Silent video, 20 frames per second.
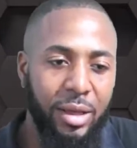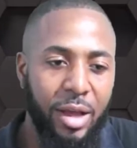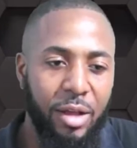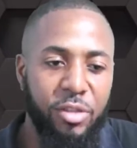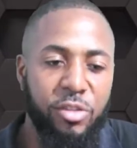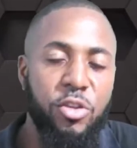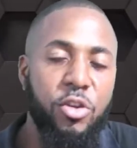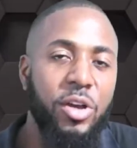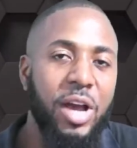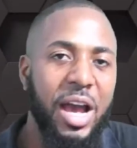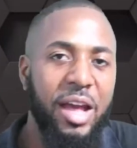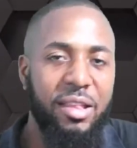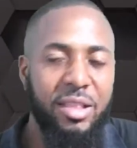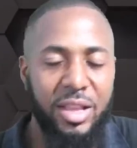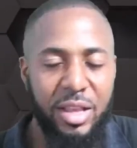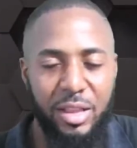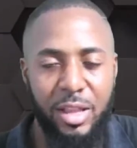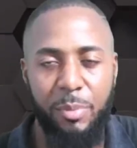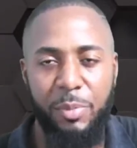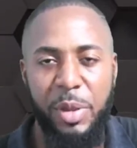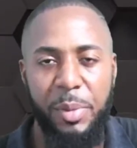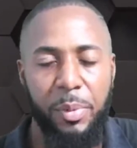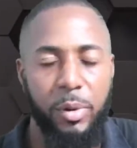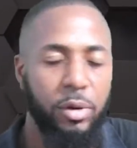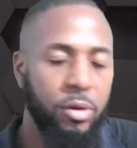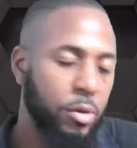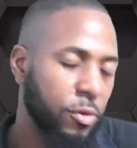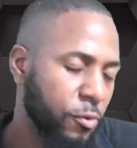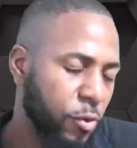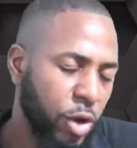See you guys later, people,
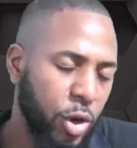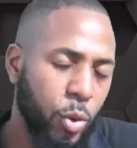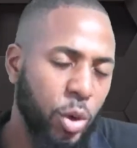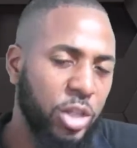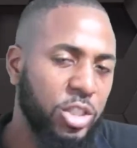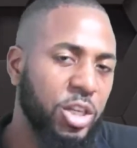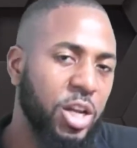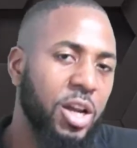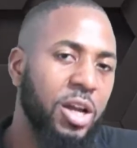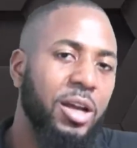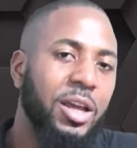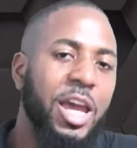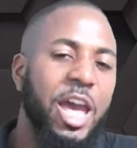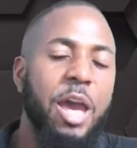for the watch along.